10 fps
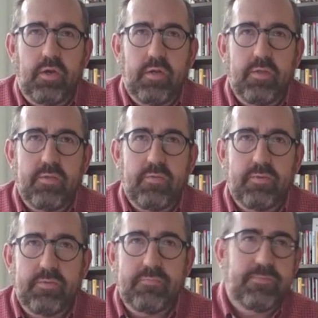On a
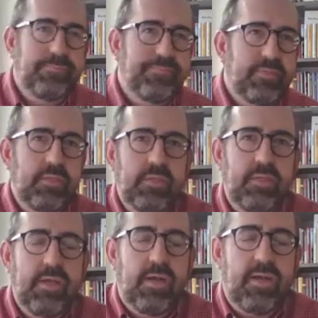sort of
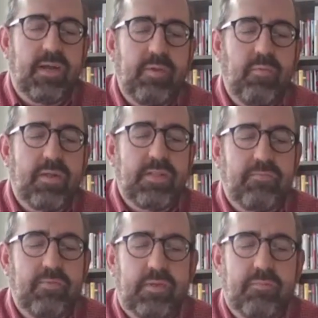economy wide
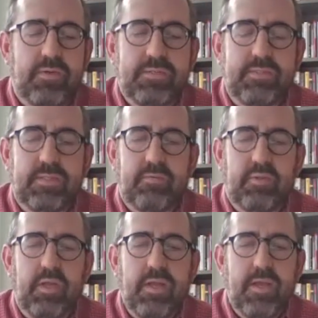level, on a policy
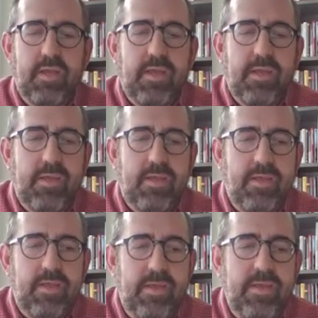level,
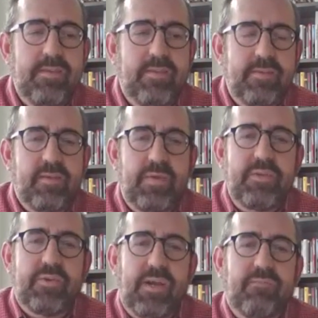is this a
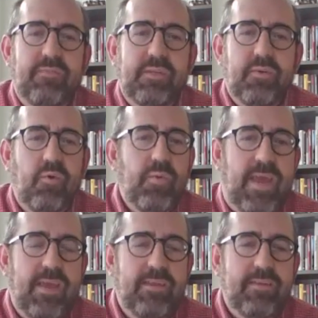major conflict or we
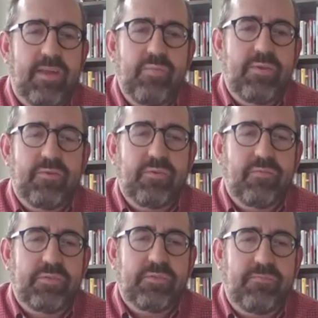can can we sort
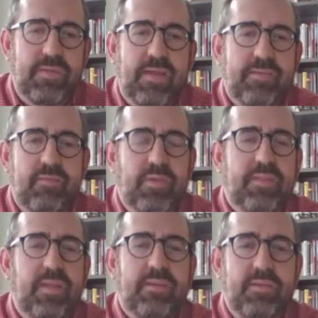of just finesse it
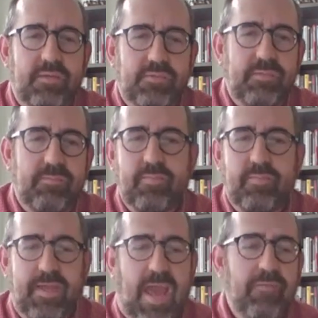with technology
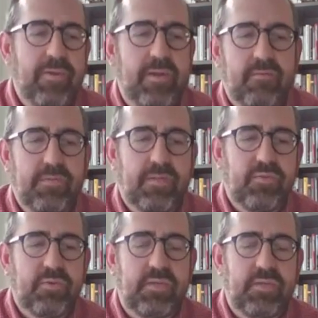like having enough
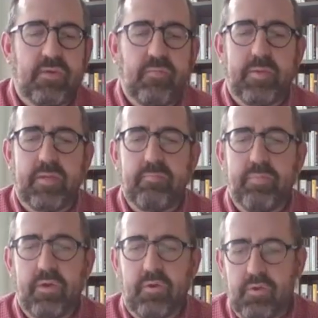electricity for everybody
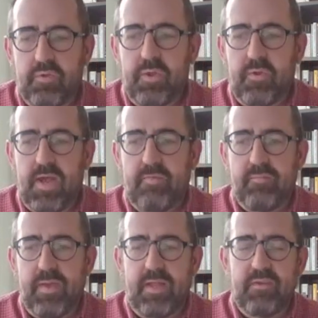but also
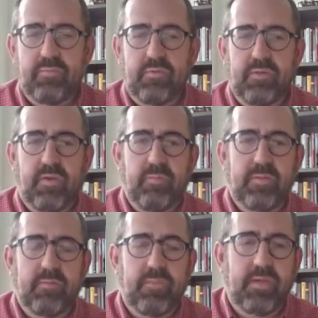having manageable
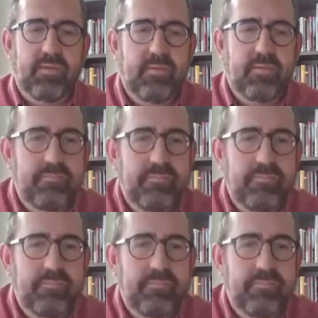environmental impacts